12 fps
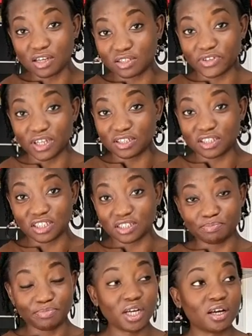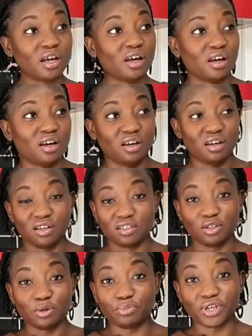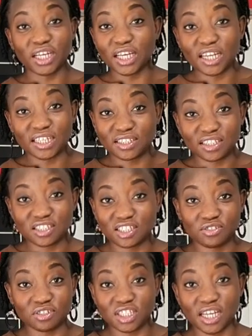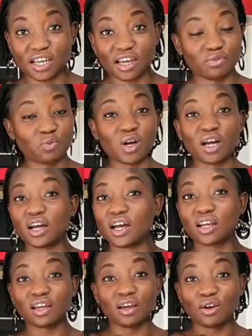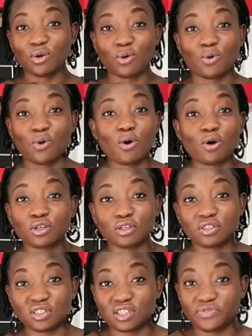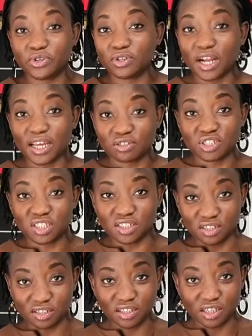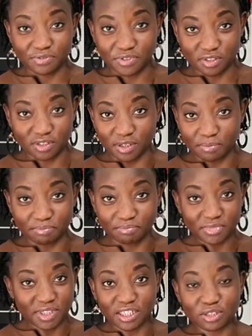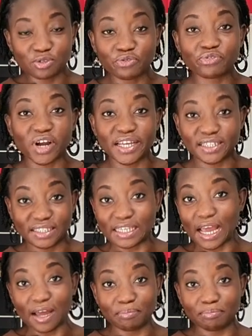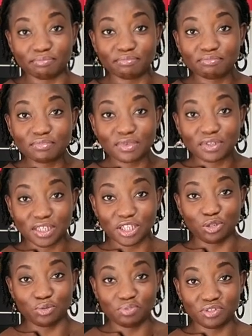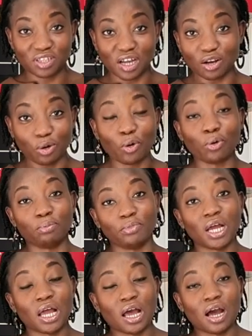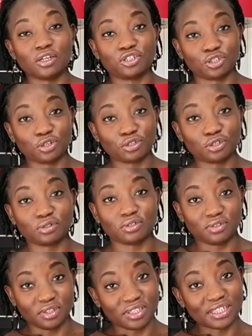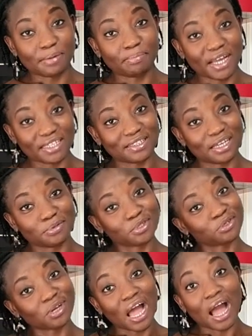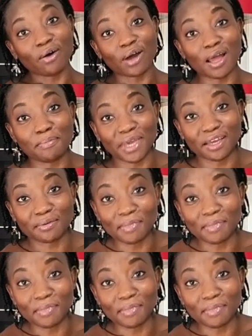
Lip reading: house fellowship, you're bringing a dish to share at work, or you just feel like treating yourself to some little fried yam cubes at home. I'll show you the step-by-step to how I make